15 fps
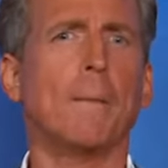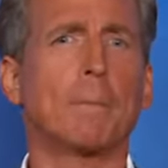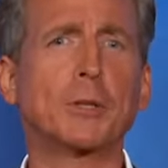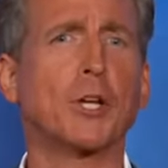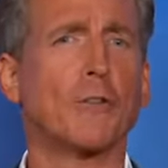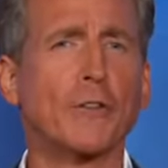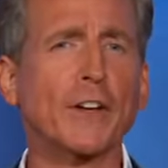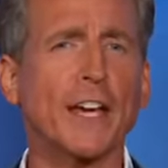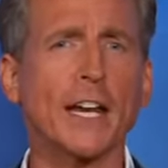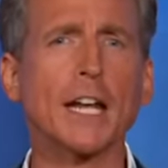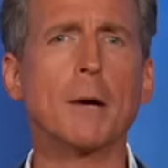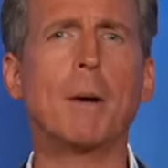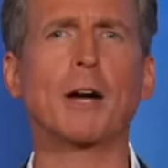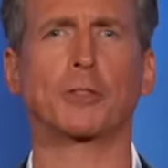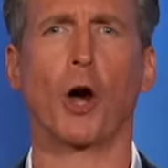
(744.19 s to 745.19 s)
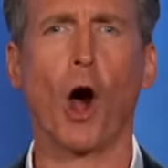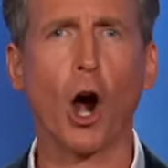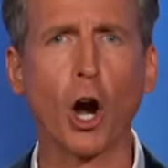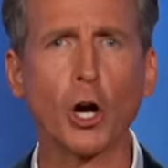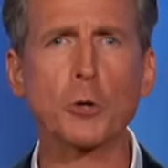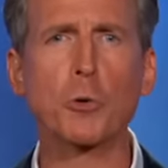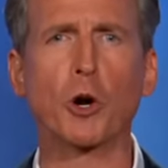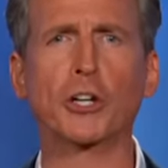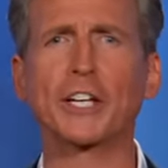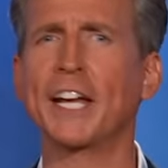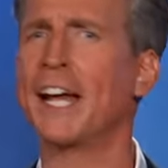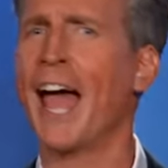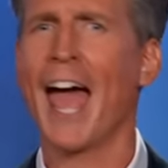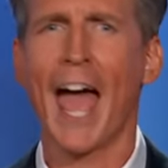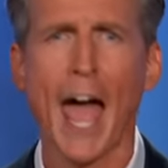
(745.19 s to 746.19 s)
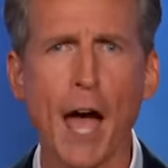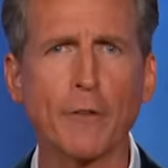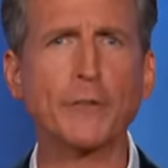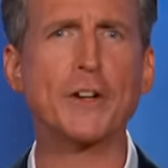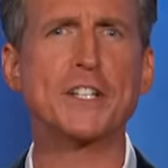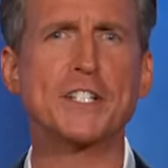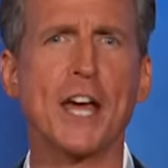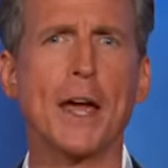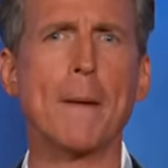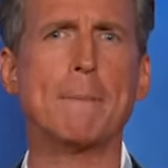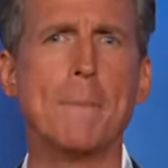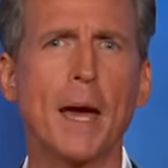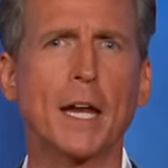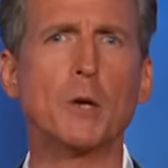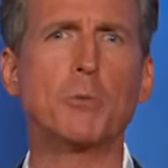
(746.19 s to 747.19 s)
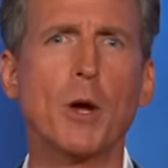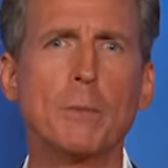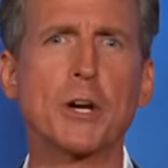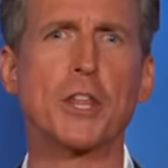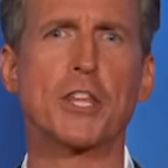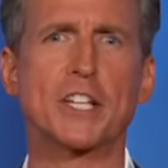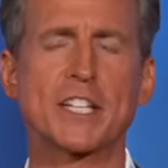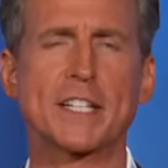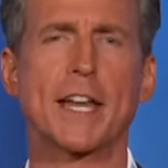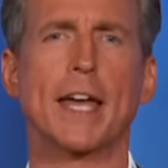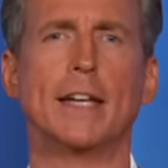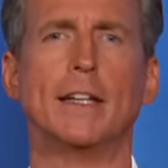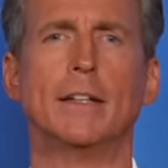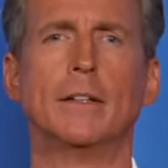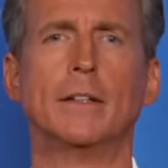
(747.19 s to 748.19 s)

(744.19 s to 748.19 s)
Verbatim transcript: But they're forgetting about the hardworking, everyday men and women of this state